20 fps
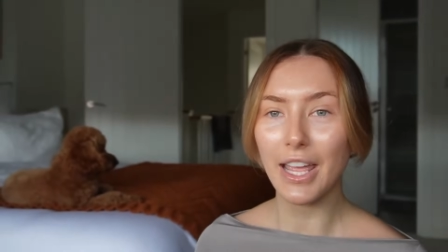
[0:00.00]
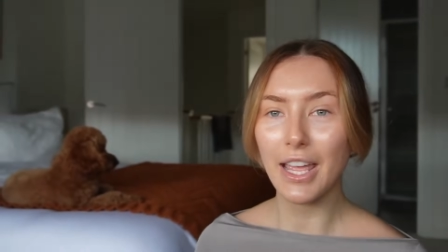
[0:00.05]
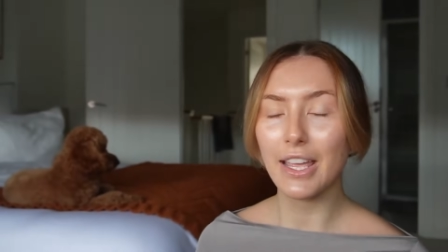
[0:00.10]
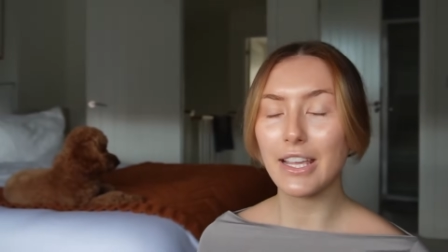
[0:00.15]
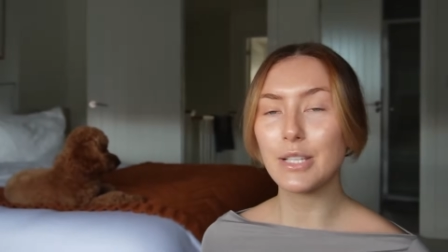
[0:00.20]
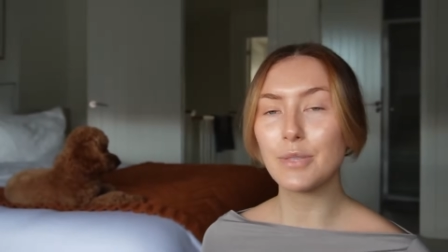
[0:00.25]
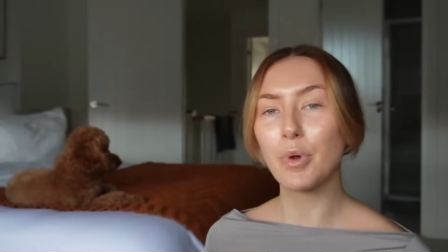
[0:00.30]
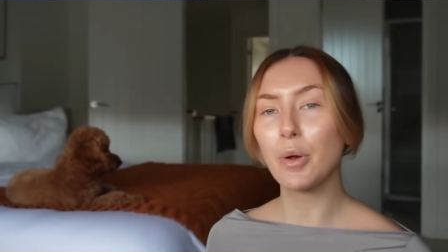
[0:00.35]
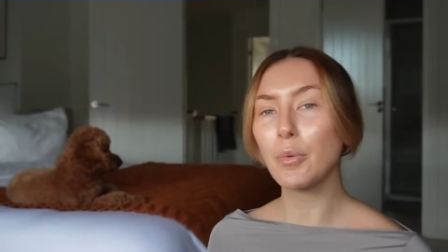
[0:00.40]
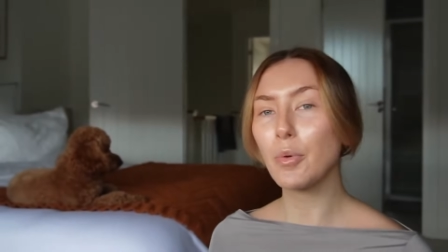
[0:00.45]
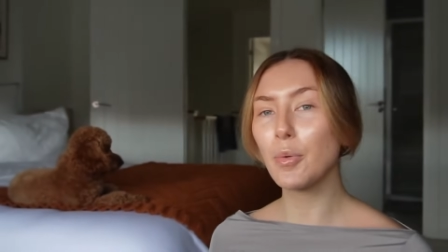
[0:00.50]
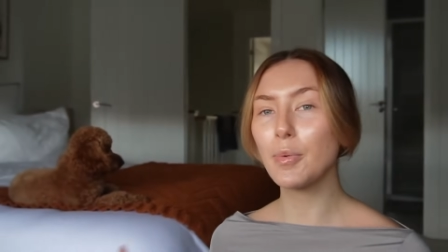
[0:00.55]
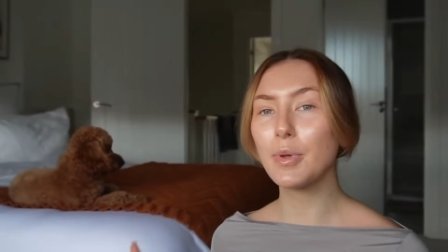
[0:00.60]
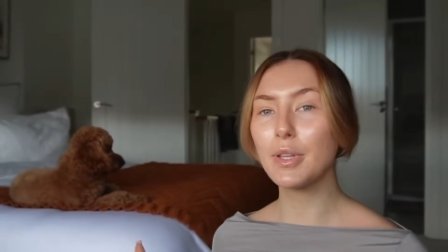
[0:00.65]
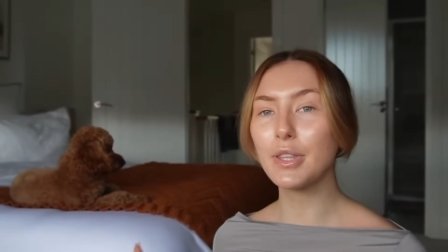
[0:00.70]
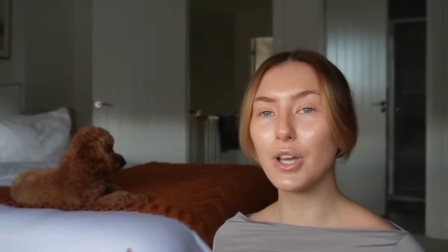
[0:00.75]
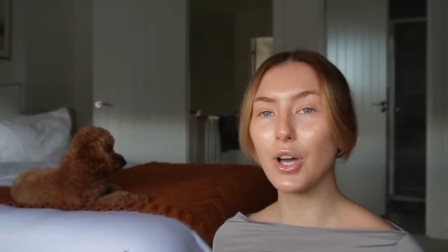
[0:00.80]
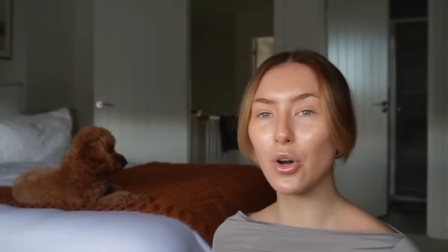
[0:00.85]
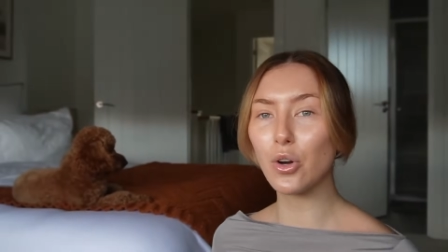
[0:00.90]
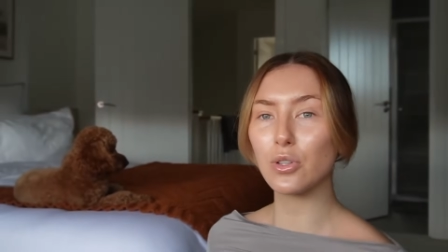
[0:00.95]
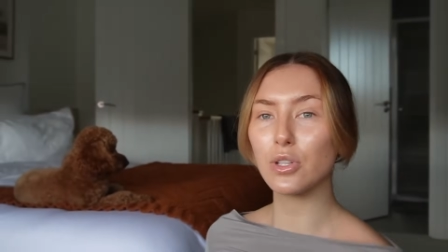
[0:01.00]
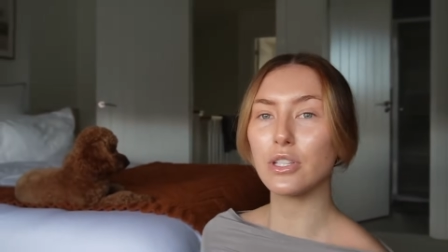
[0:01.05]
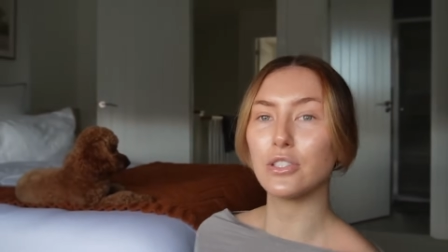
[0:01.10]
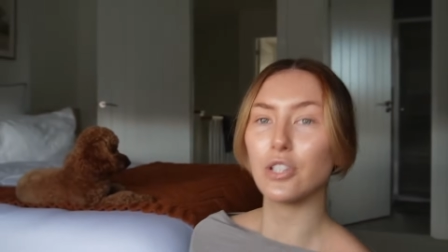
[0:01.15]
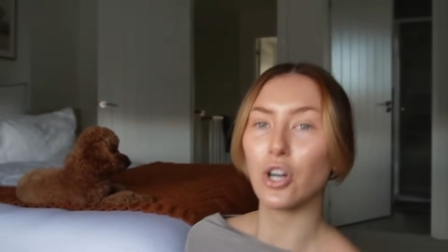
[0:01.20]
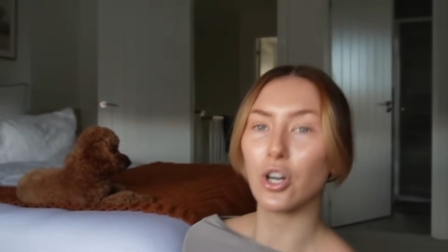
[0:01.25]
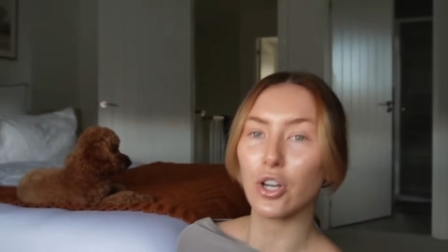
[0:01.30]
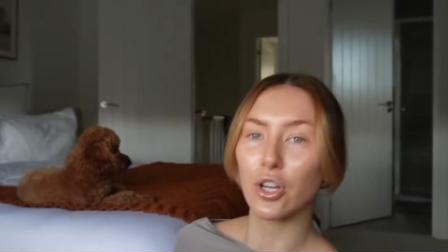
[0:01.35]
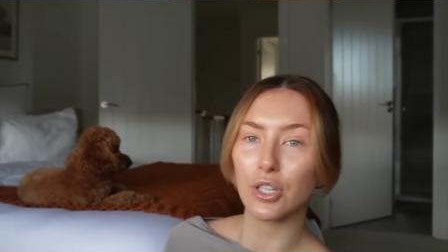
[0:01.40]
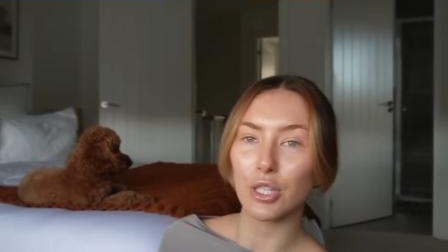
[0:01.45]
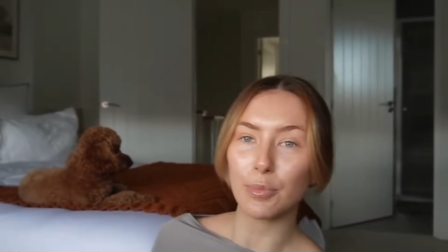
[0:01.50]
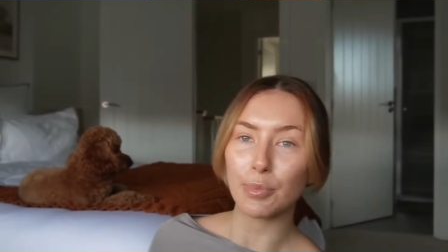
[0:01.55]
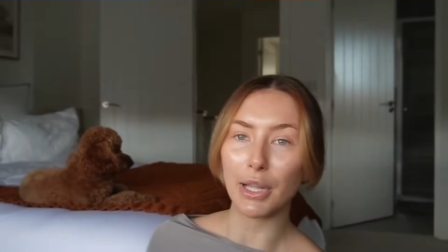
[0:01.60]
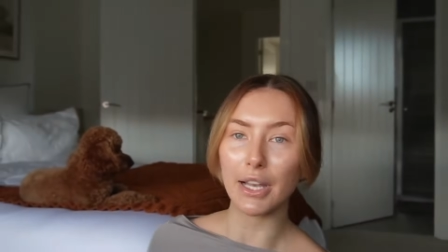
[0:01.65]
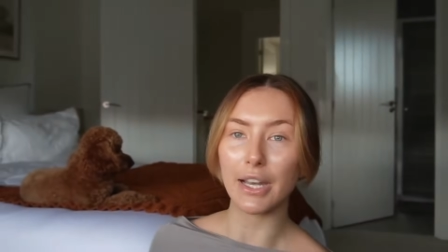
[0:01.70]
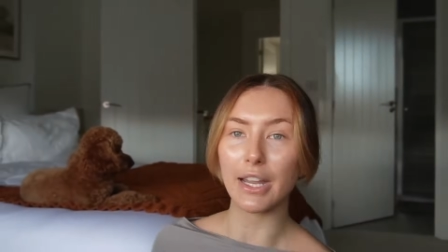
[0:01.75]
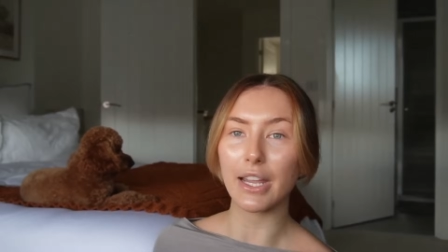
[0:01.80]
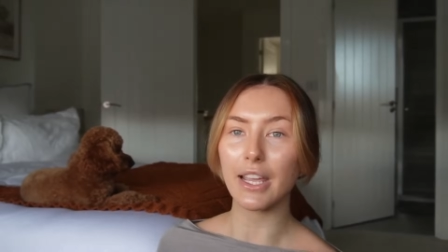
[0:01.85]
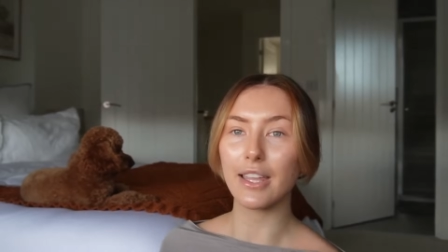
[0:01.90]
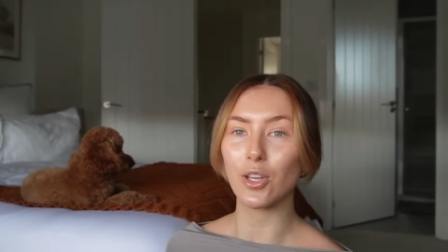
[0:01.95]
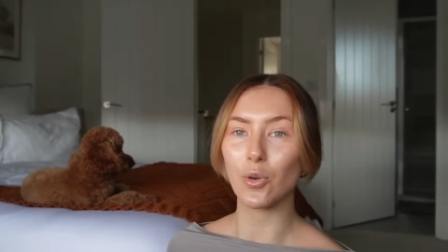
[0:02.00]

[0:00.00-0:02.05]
He's probably the only dog on the planet